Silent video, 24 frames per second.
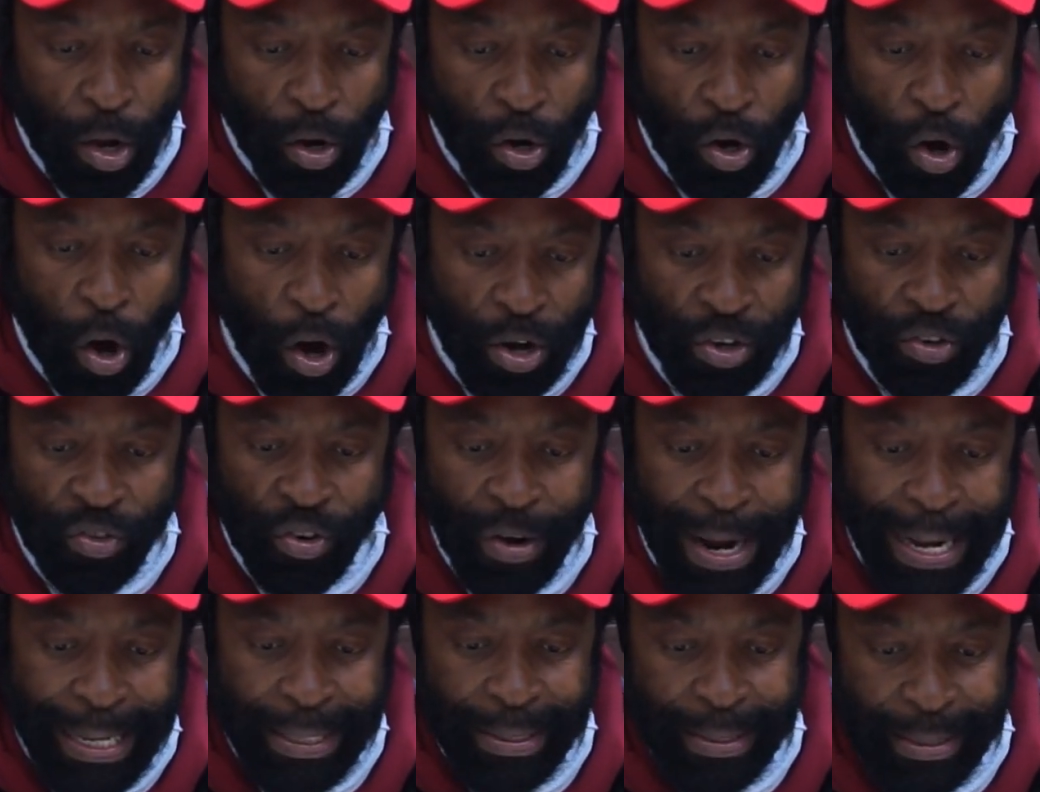
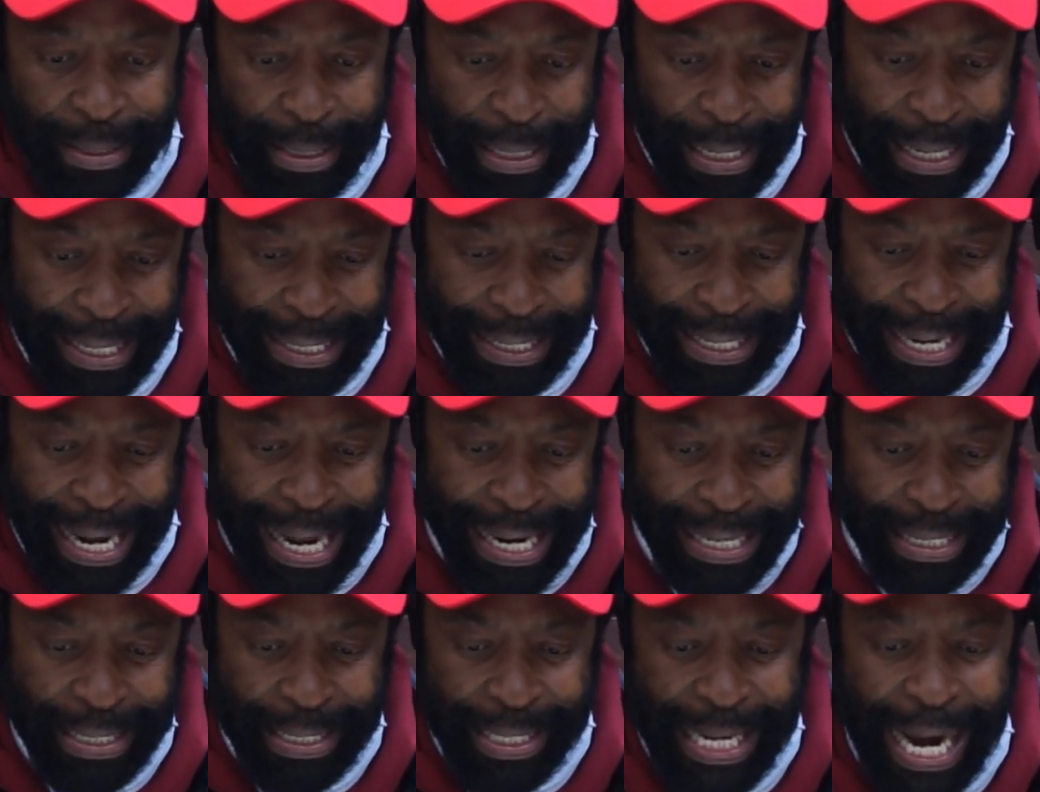contracts,
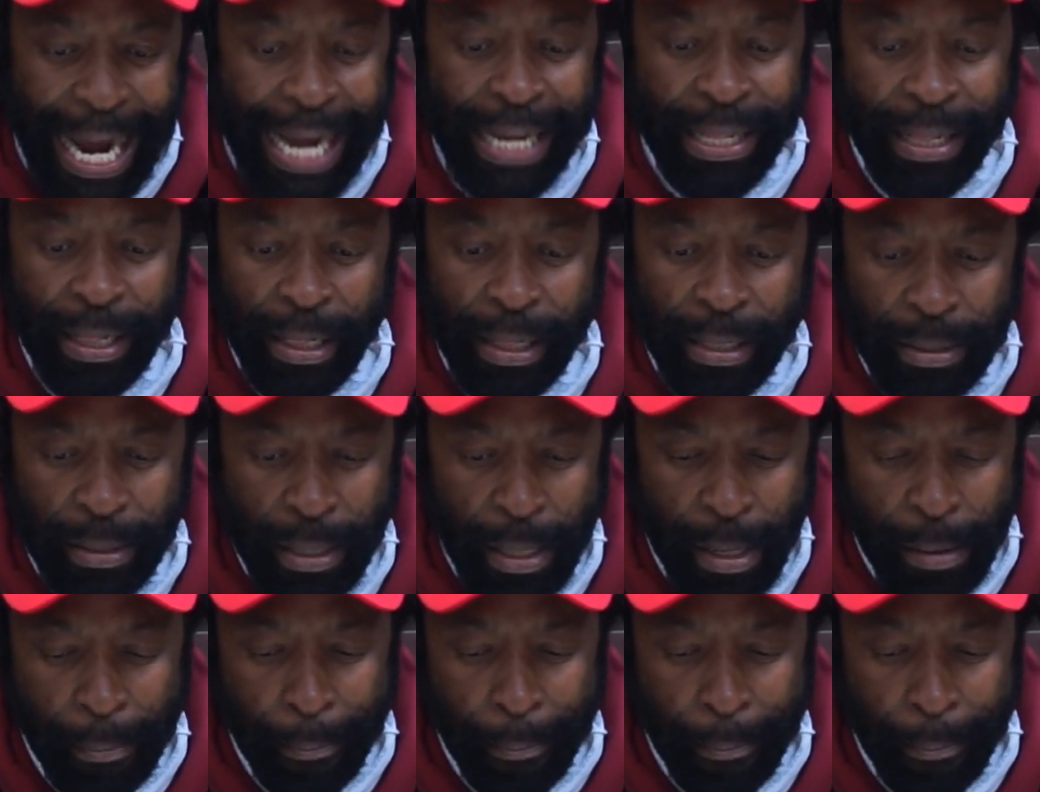land titles,